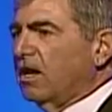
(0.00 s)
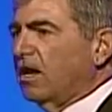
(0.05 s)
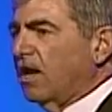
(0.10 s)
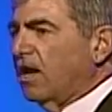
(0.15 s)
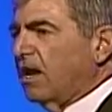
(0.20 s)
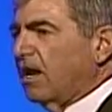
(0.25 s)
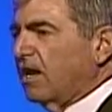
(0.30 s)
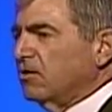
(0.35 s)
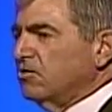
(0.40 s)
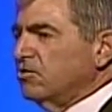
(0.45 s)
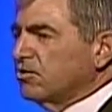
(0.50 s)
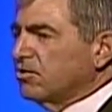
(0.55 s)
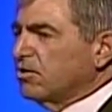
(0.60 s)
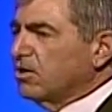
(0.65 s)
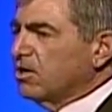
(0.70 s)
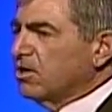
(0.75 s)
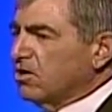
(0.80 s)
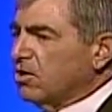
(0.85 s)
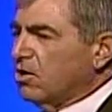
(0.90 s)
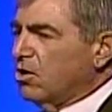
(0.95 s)
and you're
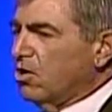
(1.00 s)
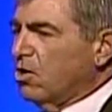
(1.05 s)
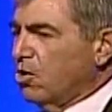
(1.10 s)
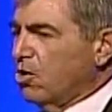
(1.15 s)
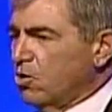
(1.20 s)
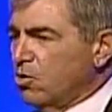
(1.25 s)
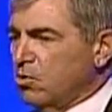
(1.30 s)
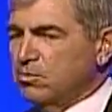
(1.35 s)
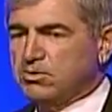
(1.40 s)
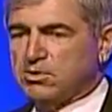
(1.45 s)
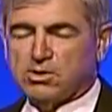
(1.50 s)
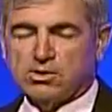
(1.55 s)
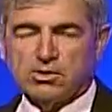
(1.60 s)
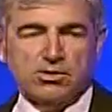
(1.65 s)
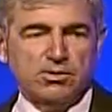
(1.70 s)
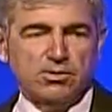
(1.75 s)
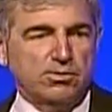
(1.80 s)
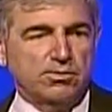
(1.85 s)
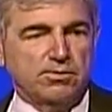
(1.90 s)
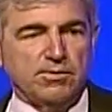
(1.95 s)
going to go home
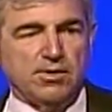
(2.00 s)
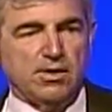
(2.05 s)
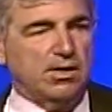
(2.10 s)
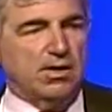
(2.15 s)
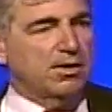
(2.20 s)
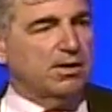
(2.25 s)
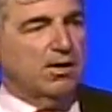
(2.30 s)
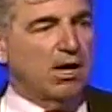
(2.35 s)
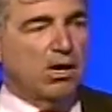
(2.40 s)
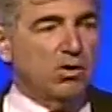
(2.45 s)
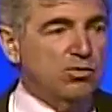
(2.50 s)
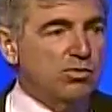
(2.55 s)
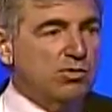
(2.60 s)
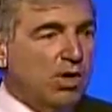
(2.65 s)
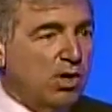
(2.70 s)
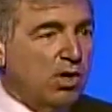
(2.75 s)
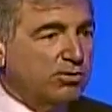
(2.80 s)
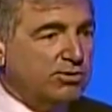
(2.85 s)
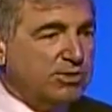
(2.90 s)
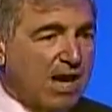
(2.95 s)
to who
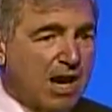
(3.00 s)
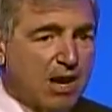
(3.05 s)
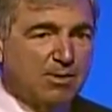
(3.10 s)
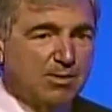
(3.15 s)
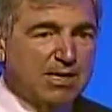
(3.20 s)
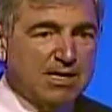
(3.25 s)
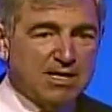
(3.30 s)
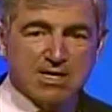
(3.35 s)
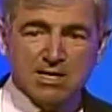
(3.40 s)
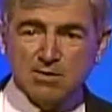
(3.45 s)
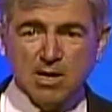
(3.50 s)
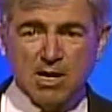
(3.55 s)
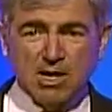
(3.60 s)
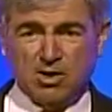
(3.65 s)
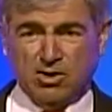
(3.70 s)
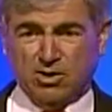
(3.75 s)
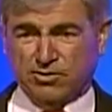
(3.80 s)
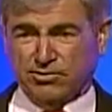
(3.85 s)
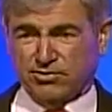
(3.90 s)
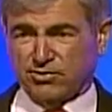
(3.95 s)
knows how many
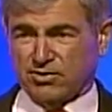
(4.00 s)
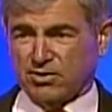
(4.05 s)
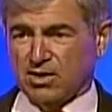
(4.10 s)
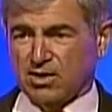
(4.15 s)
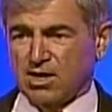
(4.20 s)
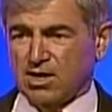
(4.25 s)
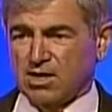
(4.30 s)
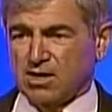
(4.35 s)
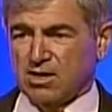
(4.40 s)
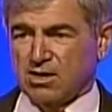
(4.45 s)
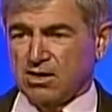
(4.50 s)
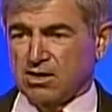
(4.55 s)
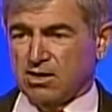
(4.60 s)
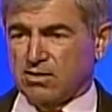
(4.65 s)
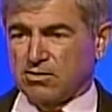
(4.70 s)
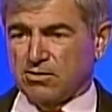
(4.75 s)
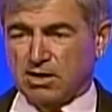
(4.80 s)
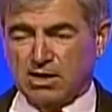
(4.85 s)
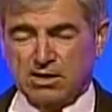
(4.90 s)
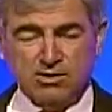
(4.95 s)
emails.
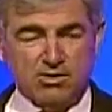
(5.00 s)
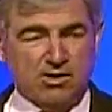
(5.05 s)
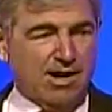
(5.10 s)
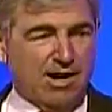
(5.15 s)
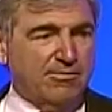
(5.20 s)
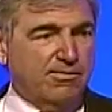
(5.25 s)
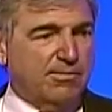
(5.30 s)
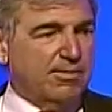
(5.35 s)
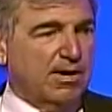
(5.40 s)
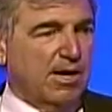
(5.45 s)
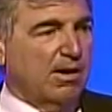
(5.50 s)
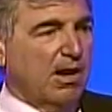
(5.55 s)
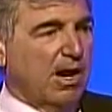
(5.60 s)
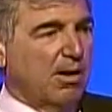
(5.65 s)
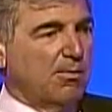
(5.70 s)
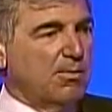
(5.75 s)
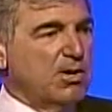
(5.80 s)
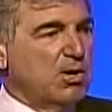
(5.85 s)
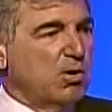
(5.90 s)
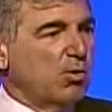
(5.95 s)
You know,
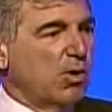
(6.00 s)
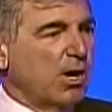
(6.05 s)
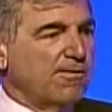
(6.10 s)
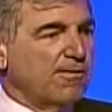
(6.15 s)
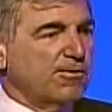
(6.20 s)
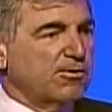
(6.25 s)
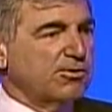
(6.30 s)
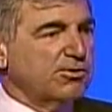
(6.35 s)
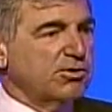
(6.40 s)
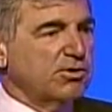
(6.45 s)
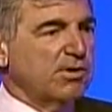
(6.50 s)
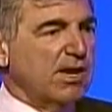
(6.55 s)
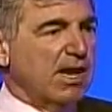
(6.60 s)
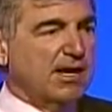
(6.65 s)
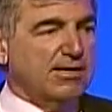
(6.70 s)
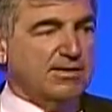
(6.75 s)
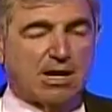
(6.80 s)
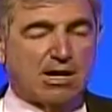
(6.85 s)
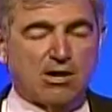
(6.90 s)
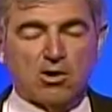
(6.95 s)
I'll be away for 2
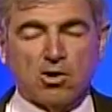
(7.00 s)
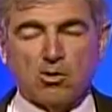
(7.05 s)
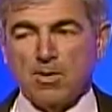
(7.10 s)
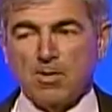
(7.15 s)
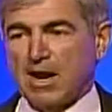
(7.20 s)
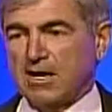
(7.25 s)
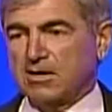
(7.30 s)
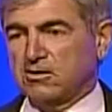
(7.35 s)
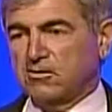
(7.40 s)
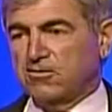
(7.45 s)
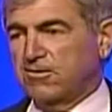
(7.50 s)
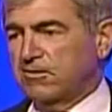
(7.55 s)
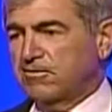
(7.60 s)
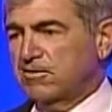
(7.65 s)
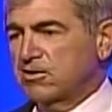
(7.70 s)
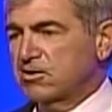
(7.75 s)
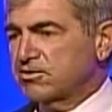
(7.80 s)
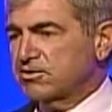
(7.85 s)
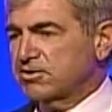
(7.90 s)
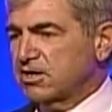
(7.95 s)
days. I'll go back to
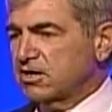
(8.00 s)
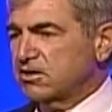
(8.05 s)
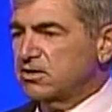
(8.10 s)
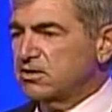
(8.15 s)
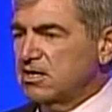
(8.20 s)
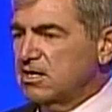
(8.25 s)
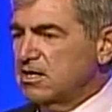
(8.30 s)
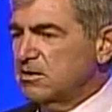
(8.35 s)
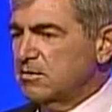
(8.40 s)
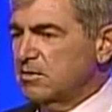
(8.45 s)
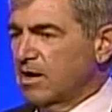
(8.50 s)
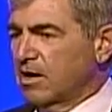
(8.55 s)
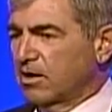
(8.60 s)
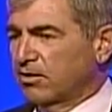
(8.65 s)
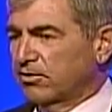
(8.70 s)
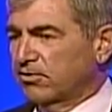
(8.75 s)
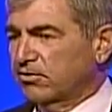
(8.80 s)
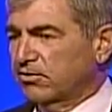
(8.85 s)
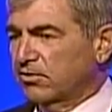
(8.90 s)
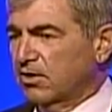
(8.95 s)
50 or 60
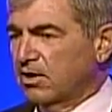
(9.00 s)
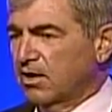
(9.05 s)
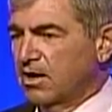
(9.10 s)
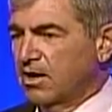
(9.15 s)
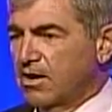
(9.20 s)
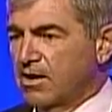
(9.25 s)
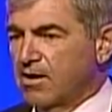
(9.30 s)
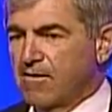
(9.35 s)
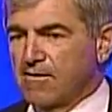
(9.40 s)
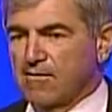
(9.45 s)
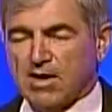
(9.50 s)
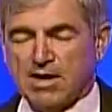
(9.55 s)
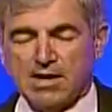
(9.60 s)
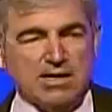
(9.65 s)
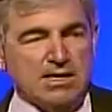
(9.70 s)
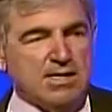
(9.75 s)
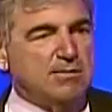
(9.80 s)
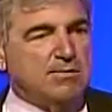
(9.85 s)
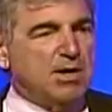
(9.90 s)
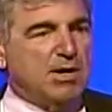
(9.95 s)
emails. And
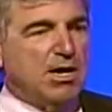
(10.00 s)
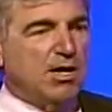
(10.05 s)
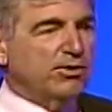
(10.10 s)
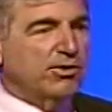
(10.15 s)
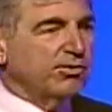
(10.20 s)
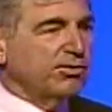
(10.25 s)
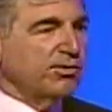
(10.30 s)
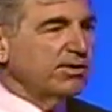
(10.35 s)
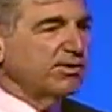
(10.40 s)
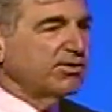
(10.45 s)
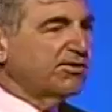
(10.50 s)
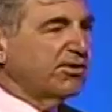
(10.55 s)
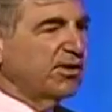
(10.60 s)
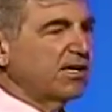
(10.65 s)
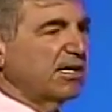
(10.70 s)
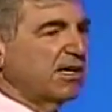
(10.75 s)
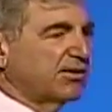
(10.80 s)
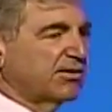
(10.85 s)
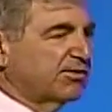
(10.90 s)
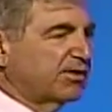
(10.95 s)
emails are
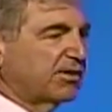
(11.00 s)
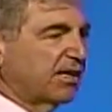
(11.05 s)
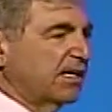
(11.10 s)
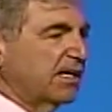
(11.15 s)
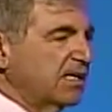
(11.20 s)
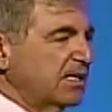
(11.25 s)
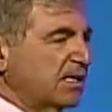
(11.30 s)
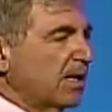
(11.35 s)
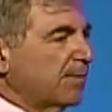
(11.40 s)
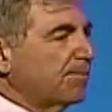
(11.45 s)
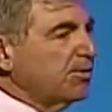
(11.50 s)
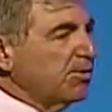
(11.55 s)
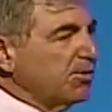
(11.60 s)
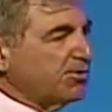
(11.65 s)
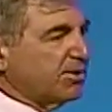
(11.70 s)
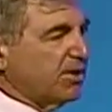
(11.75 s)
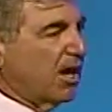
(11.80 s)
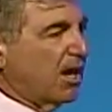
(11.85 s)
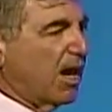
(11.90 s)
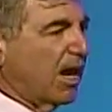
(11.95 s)
insidious. They eat up your
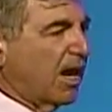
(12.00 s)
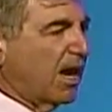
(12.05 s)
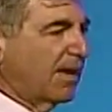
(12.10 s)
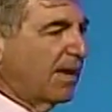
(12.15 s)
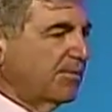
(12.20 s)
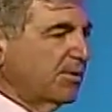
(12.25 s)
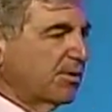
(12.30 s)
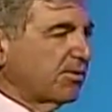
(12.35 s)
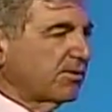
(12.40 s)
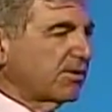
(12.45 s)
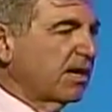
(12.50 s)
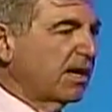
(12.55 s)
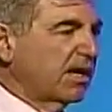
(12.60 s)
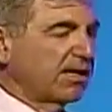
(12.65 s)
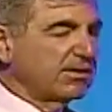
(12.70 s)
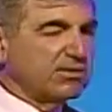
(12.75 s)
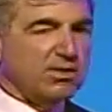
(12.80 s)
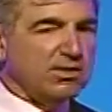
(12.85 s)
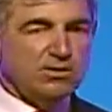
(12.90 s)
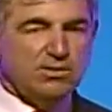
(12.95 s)
time. You're
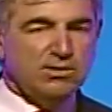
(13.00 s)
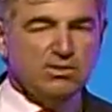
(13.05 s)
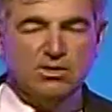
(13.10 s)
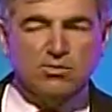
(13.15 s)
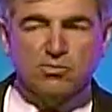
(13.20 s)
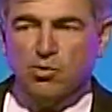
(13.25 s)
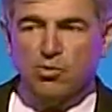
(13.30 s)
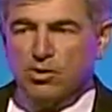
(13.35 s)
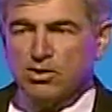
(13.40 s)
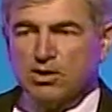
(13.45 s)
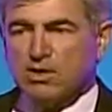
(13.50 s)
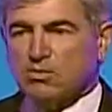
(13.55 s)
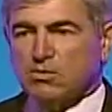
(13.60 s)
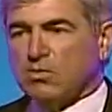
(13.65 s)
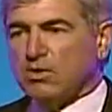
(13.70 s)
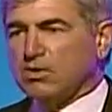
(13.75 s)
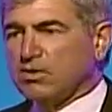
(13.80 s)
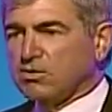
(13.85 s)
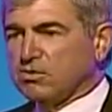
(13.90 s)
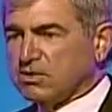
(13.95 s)
constantly working
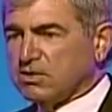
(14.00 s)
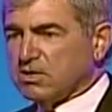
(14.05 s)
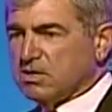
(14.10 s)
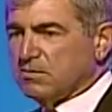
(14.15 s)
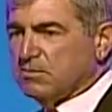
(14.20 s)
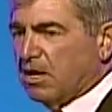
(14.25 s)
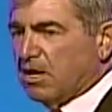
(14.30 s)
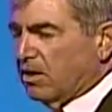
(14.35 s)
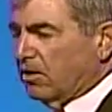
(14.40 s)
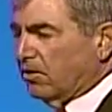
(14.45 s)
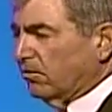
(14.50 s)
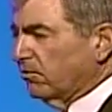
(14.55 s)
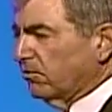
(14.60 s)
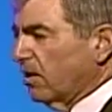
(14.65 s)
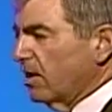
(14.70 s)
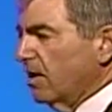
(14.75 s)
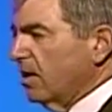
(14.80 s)
with those emails.